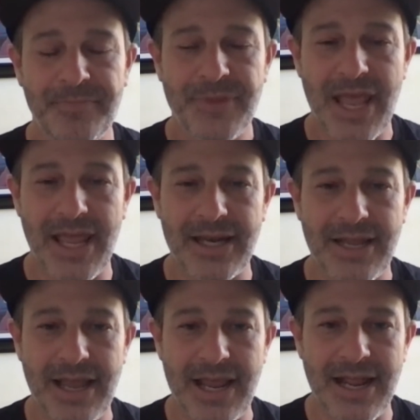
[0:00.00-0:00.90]

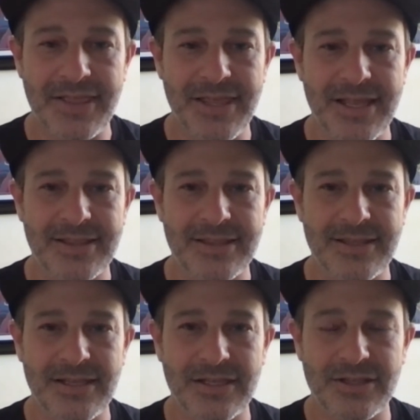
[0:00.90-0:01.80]
And I think
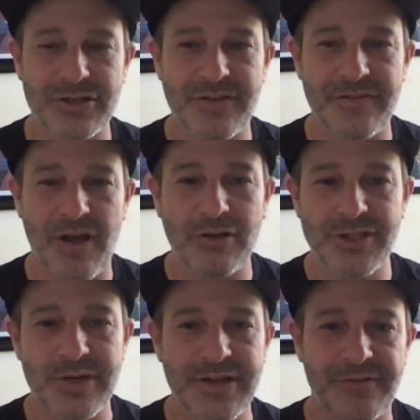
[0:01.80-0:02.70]
there's
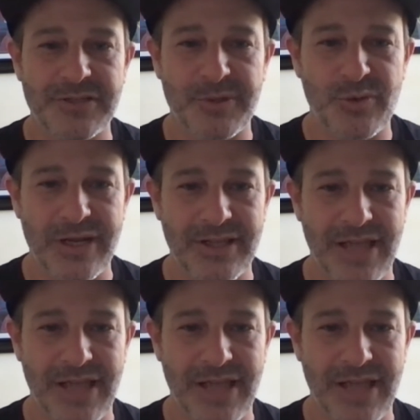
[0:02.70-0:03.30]
also a difference between,